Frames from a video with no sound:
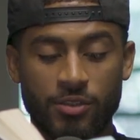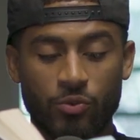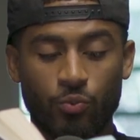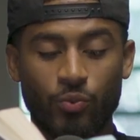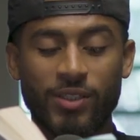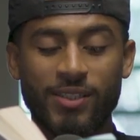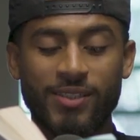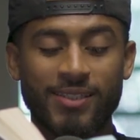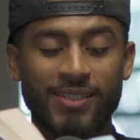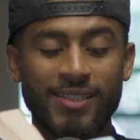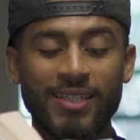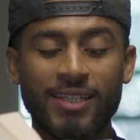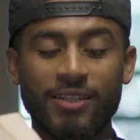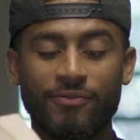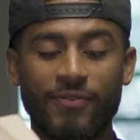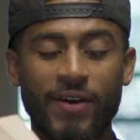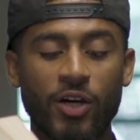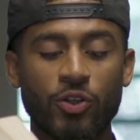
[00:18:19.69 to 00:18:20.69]
We see
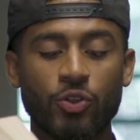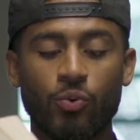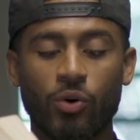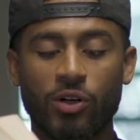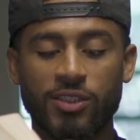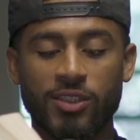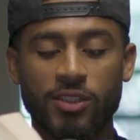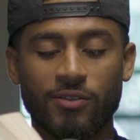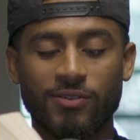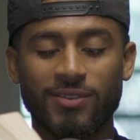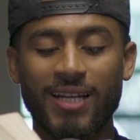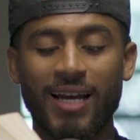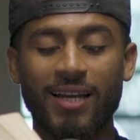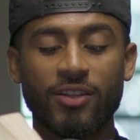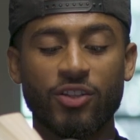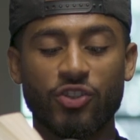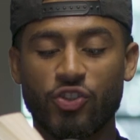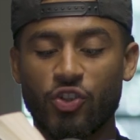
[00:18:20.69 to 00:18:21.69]
and value ourselves not
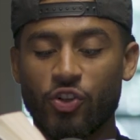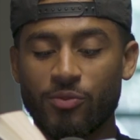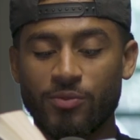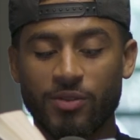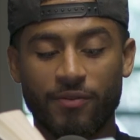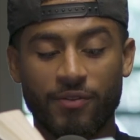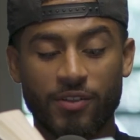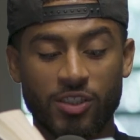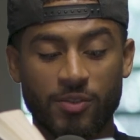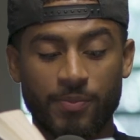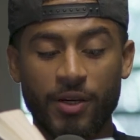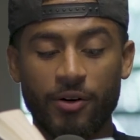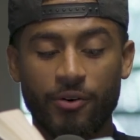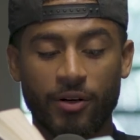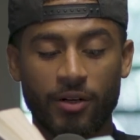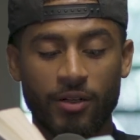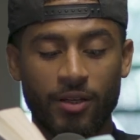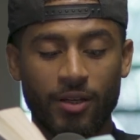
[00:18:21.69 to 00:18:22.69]
in the terms of the
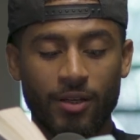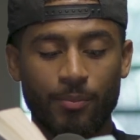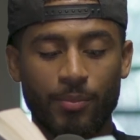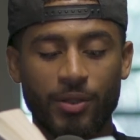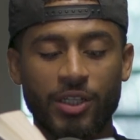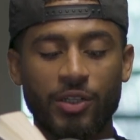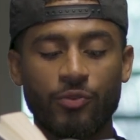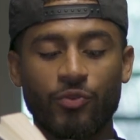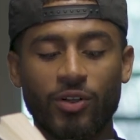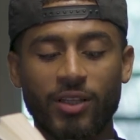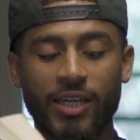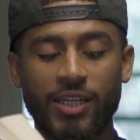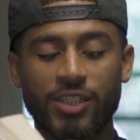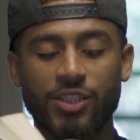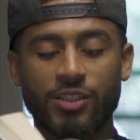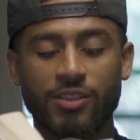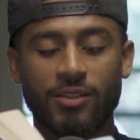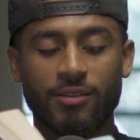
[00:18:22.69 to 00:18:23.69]
spirit, but in
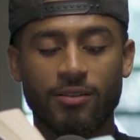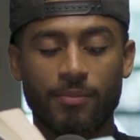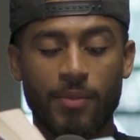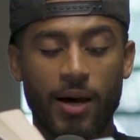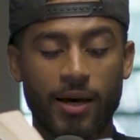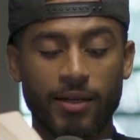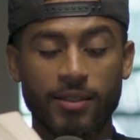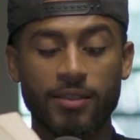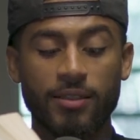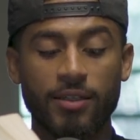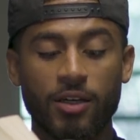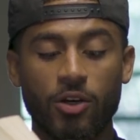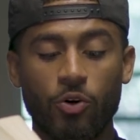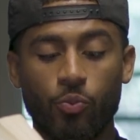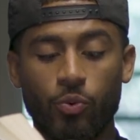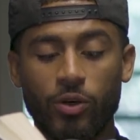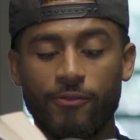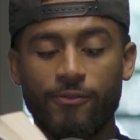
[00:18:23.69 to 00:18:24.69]
relation to the body.
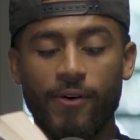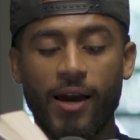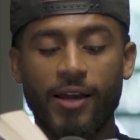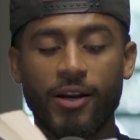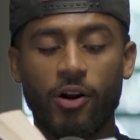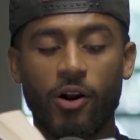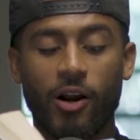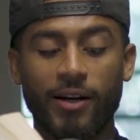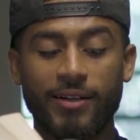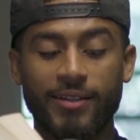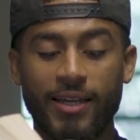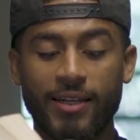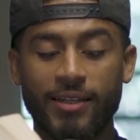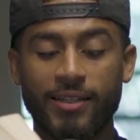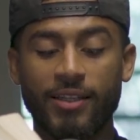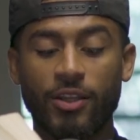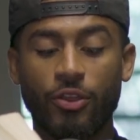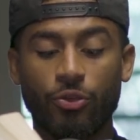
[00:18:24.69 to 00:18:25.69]
We find our
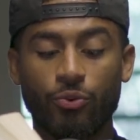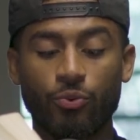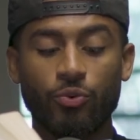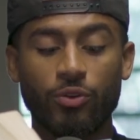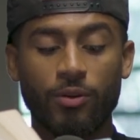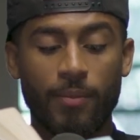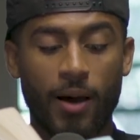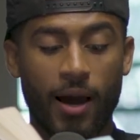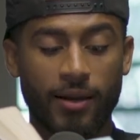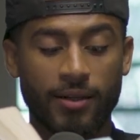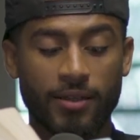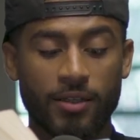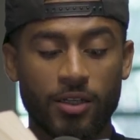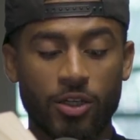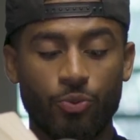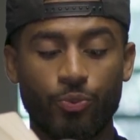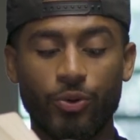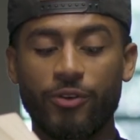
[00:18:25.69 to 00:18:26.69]
identity through the body.
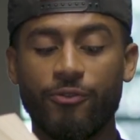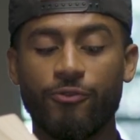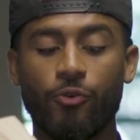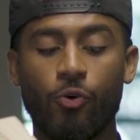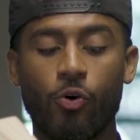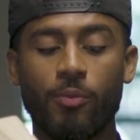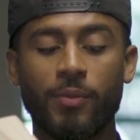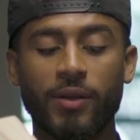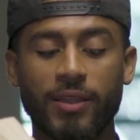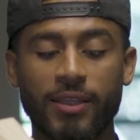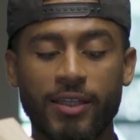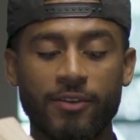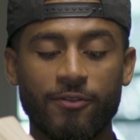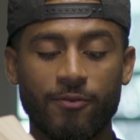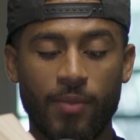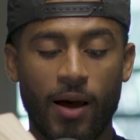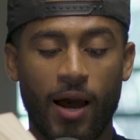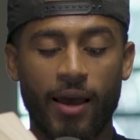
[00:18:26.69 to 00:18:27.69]
We form and
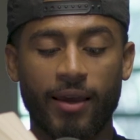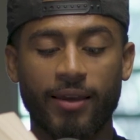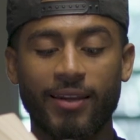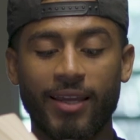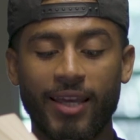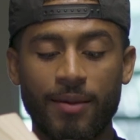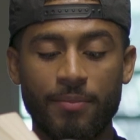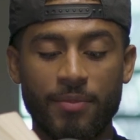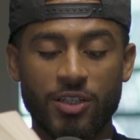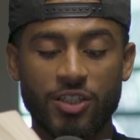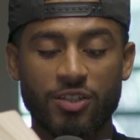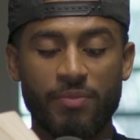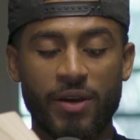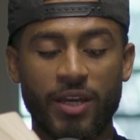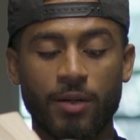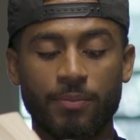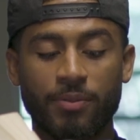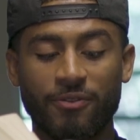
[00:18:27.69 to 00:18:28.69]
live by an image
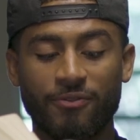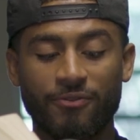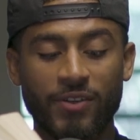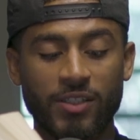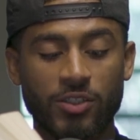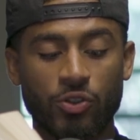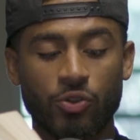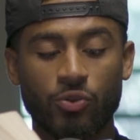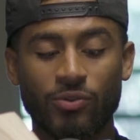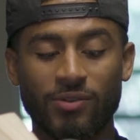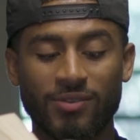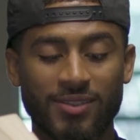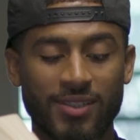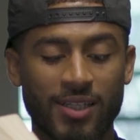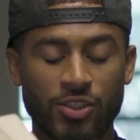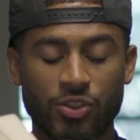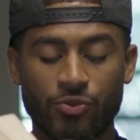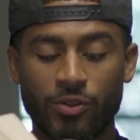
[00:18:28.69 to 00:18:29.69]
made up of physical and
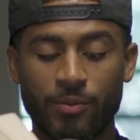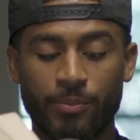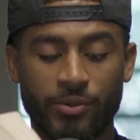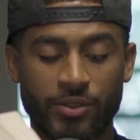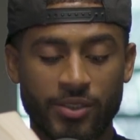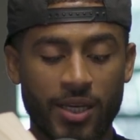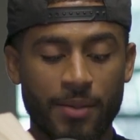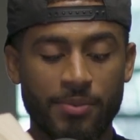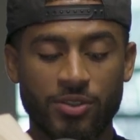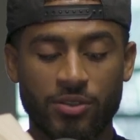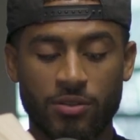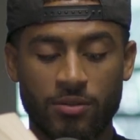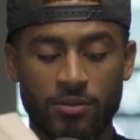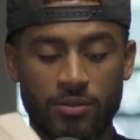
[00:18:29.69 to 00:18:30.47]
sensory perception.